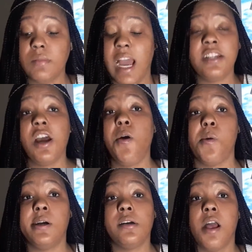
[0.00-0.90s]
I
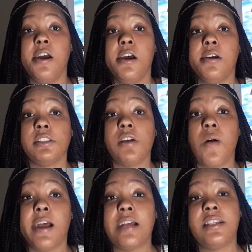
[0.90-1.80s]
don't. So
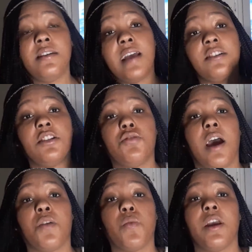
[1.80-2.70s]
I tend not to
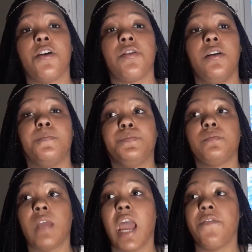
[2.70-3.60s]
try to wear the
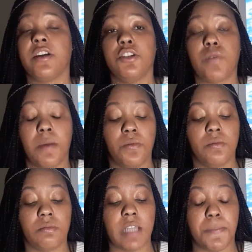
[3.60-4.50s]
African tribal
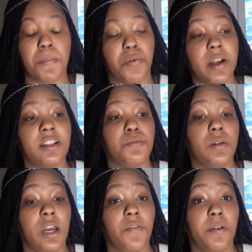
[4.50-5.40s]
type of prints,
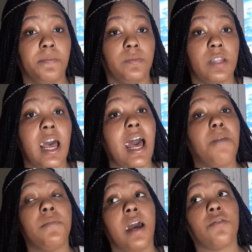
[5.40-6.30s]
whatever. Now,
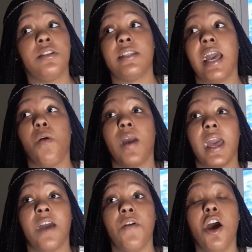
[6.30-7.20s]
I'm not going to say I don't
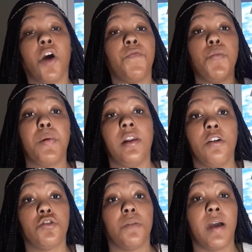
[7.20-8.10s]
have a few
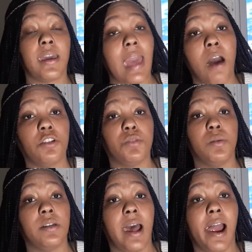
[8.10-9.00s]
pillows on my couch or
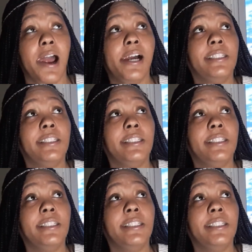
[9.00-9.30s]
whatnot.